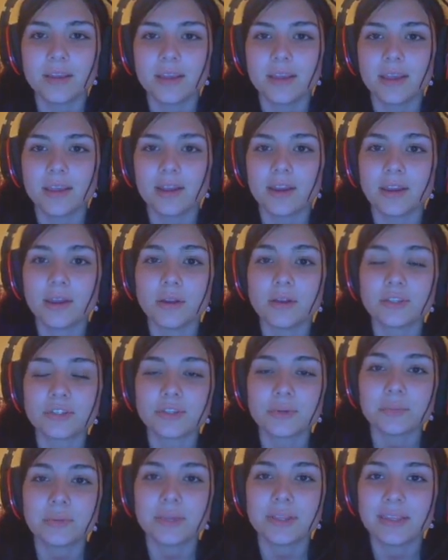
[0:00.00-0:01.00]
And I also
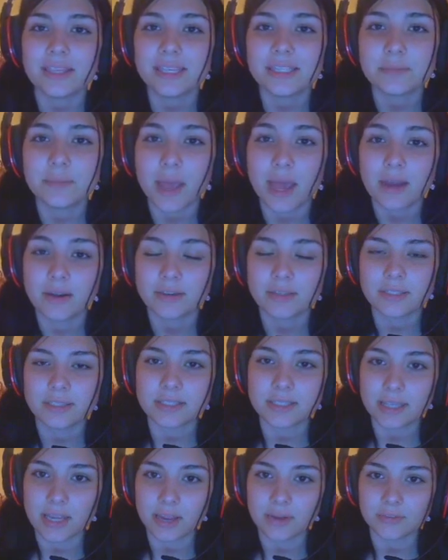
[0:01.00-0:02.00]
put these patterns
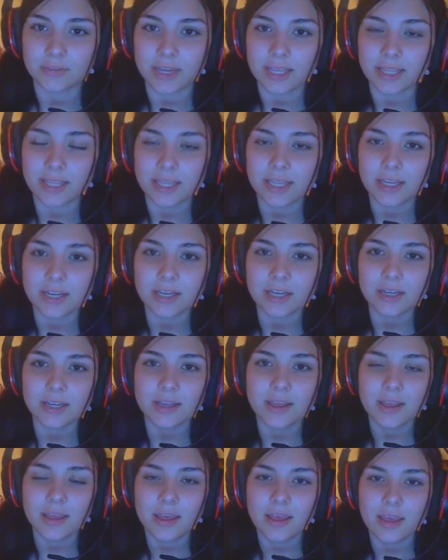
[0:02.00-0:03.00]
down right here,
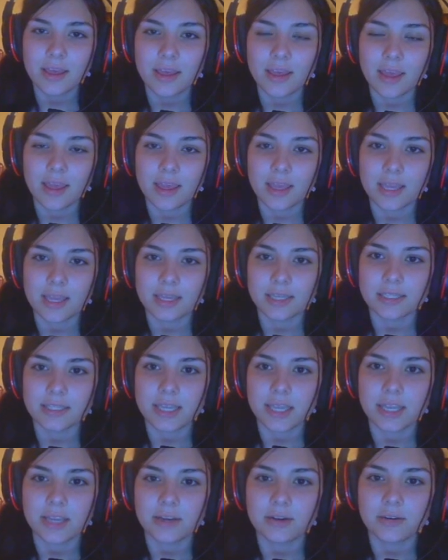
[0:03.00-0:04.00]
and
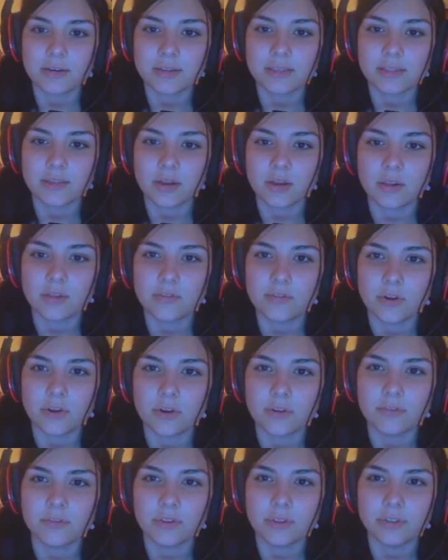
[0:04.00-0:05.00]
here is all of
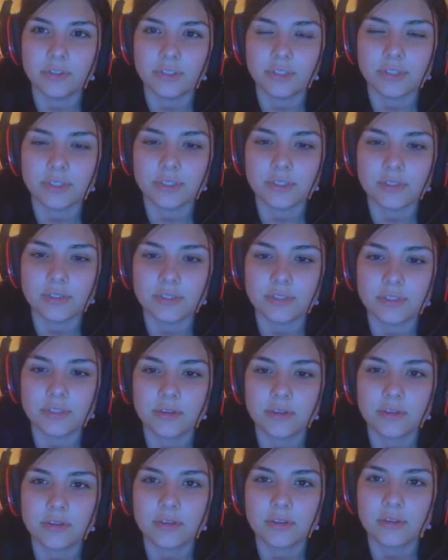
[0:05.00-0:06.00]
our villagers,
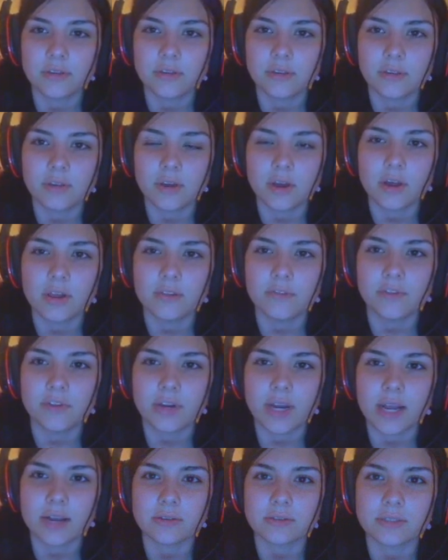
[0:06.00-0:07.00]
all of their
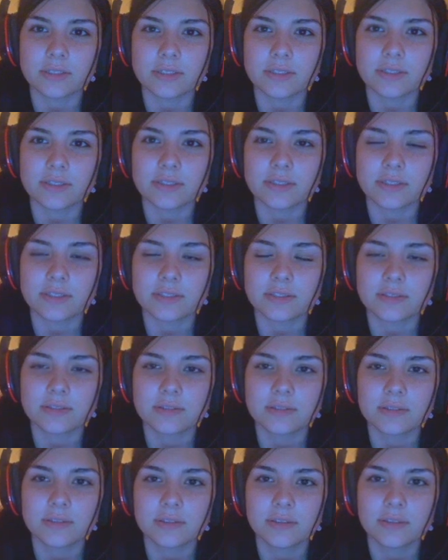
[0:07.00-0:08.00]
houses.
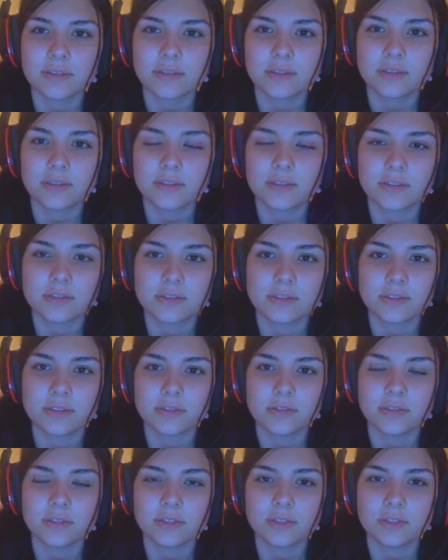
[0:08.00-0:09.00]
So
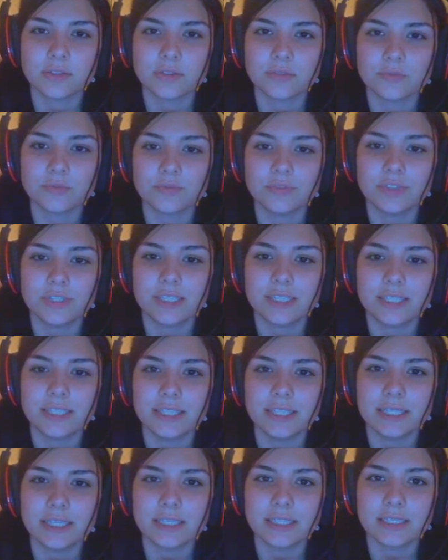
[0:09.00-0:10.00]
it looks really
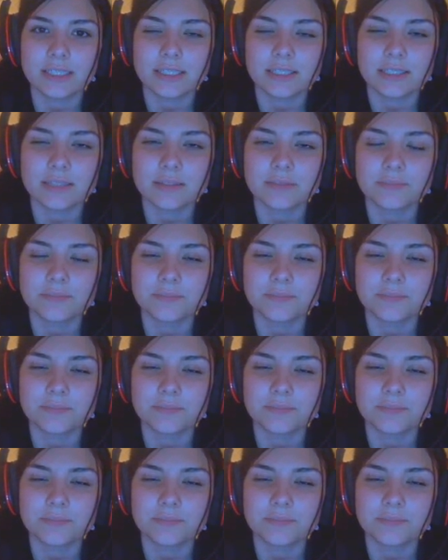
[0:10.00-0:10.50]
nice.